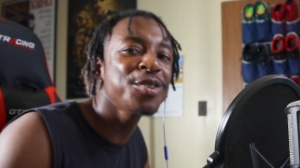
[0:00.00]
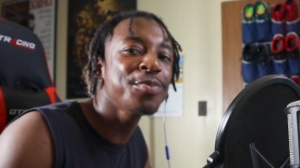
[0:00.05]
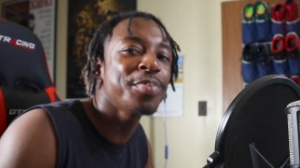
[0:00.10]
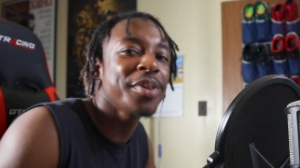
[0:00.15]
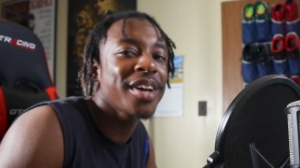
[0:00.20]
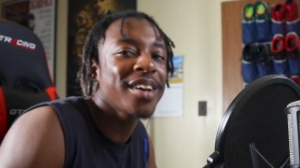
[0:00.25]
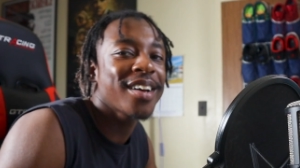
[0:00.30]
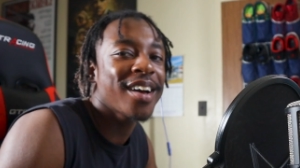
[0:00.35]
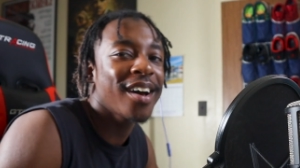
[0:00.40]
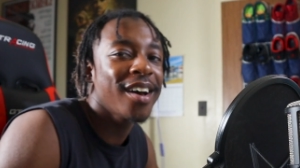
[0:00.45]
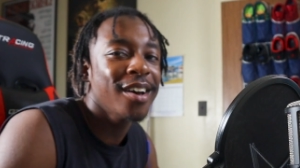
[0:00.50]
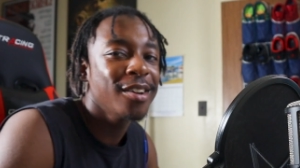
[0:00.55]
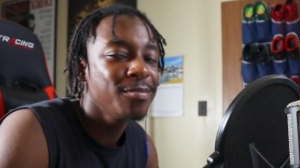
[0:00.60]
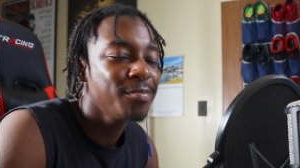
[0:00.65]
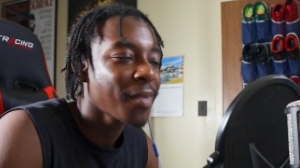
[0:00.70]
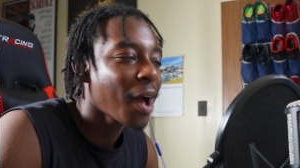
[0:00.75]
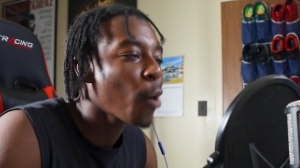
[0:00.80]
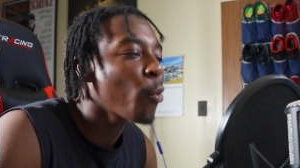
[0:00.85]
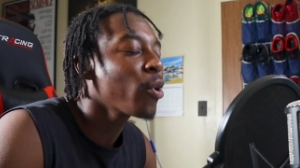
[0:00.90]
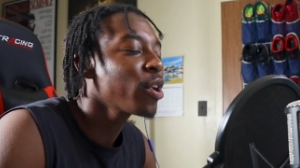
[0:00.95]
she played COD.
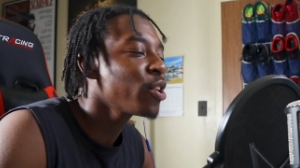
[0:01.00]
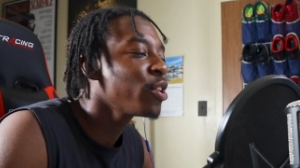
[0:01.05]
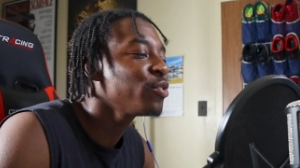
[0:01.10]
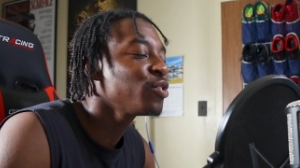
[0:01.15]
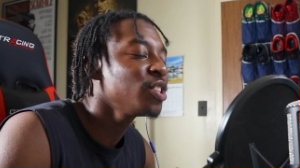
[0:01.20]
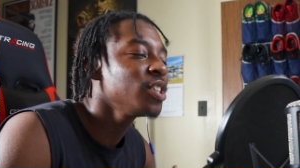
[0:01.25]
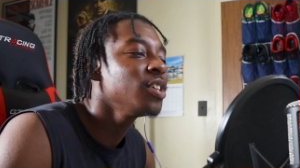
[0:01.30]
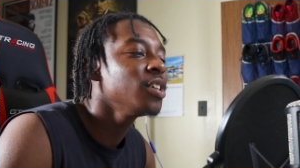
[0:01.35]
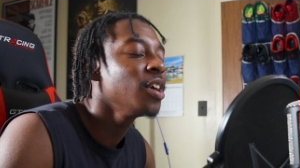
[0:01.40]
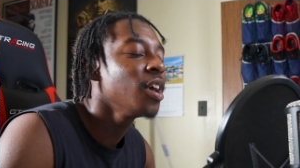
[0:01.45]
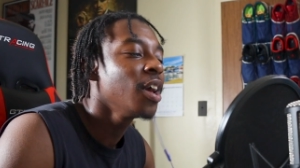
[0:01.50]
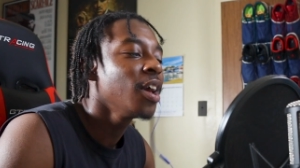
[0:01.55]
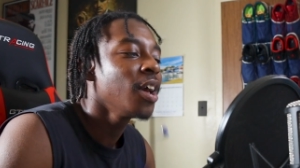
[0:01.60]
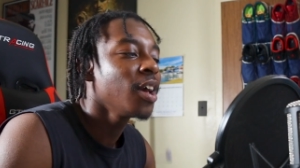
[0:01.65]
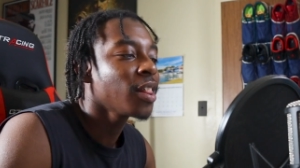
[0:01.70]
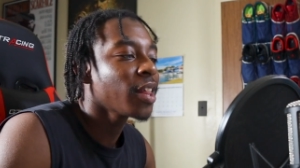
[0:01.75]
I wonder if she,